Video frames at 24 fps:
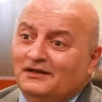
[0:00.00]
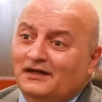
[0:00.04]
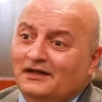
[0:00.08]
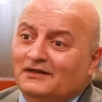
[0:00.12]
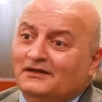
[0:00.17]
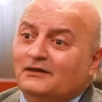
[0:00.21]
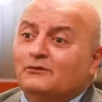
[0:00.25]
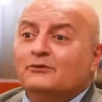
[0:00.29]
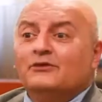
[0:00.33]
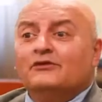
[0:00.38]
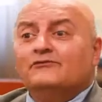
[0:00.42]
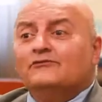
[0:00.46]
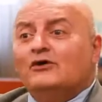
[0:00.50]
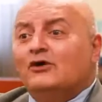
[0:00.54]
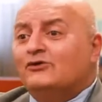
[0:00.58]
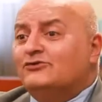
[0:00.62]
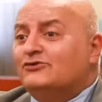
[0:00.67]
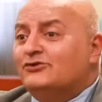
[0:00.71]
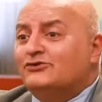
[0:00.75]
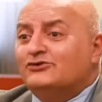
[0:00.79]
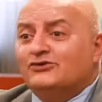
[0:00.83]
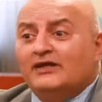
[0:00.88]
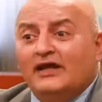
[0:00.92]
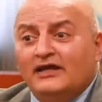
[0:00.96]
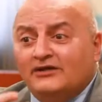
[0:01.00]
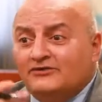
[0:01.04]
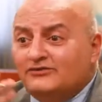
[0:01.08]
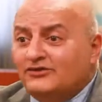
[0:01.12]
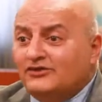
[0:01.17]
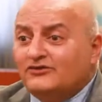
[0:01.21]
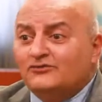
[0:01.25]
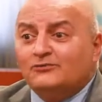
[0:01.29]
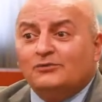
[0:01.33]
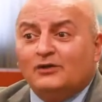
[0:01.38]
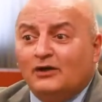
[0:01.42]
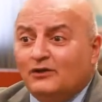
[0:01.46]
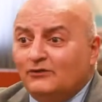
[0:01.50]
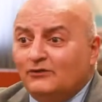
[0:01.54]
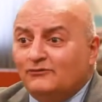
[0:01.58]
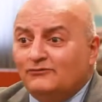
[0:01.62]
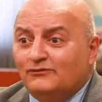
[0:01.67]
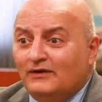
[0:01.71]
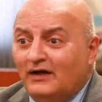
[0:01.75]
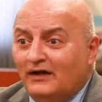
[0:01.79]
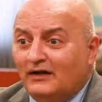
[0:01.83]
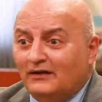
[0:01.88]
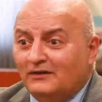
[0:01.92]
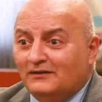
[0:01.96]
And it would have also changed his
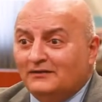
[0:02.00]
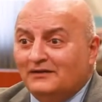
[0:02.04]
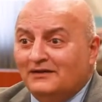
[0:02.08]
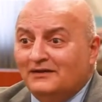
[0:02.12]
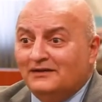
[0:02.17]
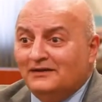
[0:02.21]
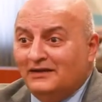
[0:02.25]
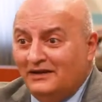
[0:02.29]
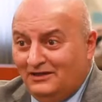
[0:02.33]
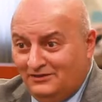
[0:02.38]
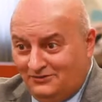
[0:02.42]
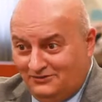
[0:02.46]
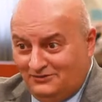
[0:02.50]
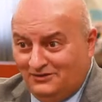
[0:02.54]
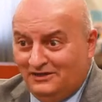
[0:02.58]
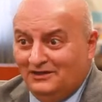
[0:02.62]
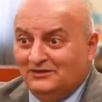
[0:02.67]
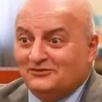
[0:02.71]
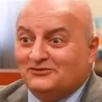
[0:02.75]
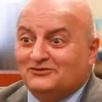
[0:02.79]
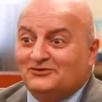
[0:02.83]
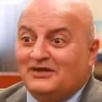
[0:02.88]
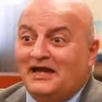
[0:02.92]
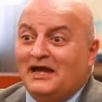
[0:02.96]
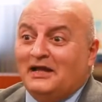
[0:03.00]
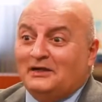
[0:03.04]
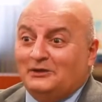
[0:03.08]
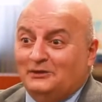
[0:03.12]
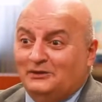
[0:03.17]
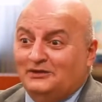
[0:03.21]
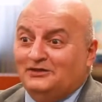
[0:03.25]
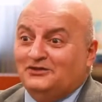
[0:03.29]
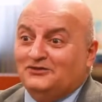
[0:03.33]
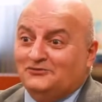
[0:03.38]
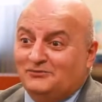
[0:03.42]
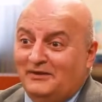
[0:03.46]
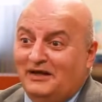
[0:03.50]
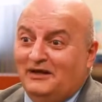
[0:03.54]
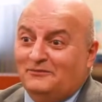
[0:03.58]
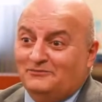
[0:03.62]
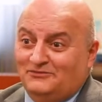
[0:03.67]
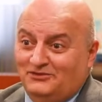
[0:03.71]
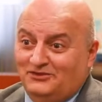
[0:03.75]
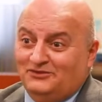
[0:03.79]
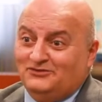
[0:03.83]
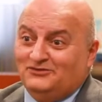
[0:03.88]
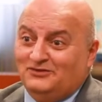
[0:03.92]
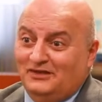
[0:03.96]
profile, as Jacqueline, his mom,
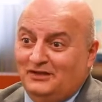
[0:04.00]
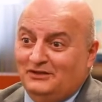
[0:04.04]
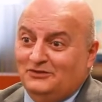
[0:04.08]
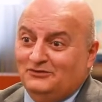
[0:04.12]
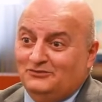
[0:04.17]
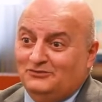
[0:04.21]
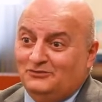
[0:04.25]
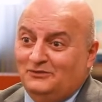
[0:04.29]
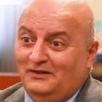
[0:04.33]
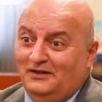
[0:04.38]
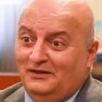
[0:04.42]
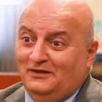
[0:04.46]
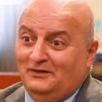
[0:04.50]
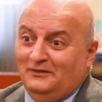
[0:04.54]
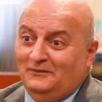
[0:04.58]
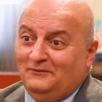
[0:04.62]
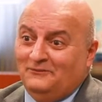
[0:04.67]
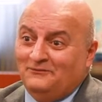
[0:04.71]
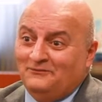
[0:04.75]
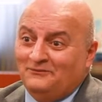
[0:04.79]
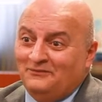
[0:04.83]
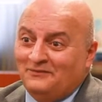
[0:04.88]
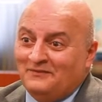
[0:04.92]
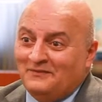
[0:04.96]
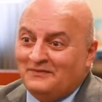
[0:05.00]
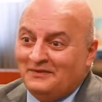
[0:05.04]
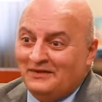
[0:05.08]
just said as well. Yeah.